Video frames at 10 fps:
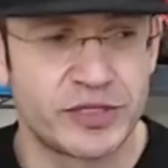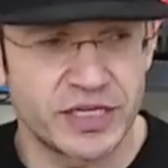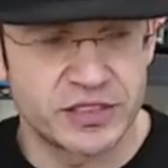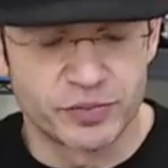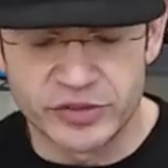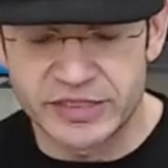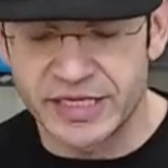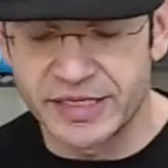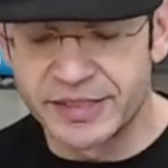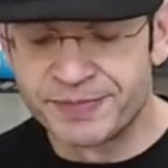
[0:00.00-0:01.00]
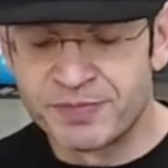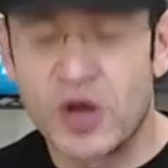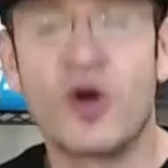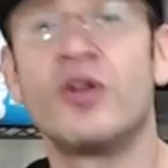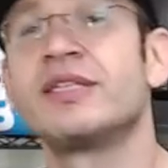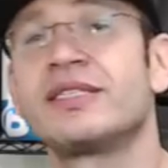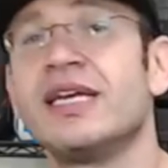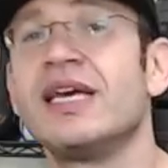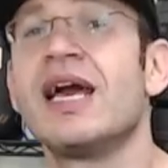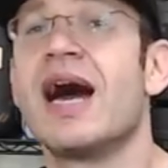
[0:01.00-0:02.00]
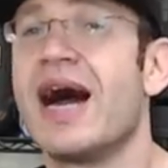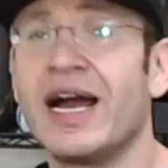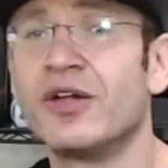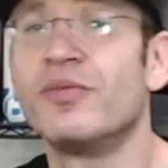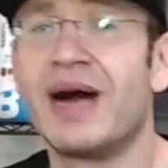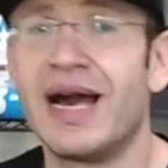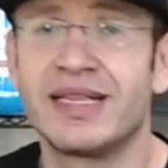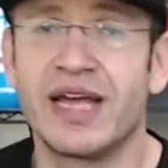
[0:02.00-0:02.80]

test boosting. Honestly, I don't buy it.